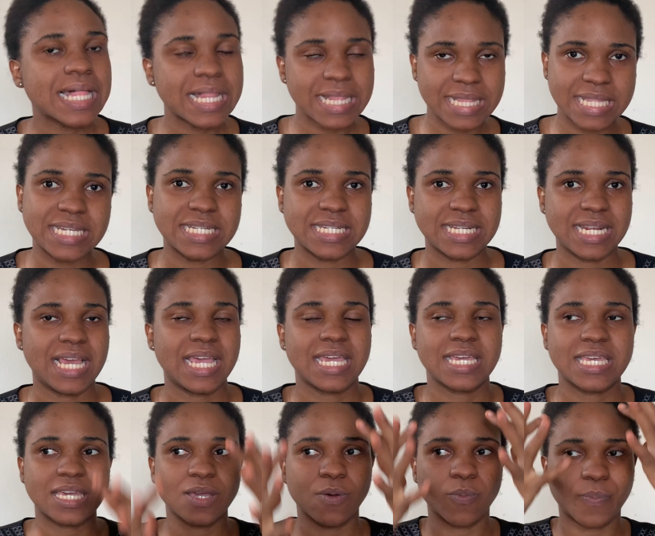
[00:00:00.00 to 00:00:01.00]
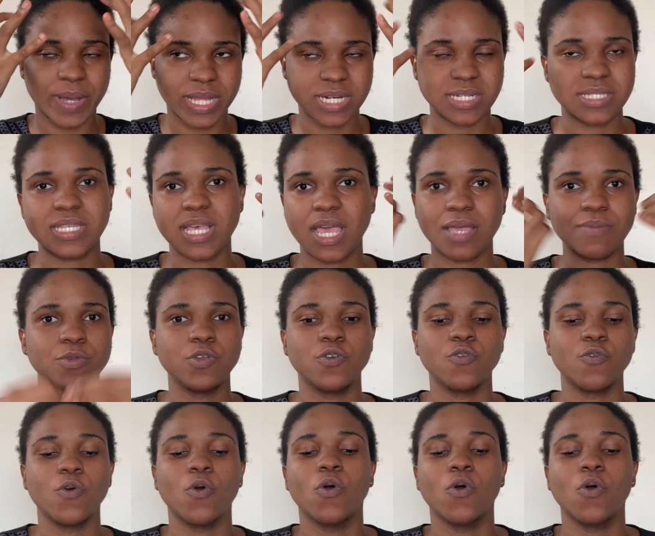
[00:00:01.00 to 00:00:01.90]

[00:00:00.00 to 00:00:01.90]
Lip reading: clean. Like by the time you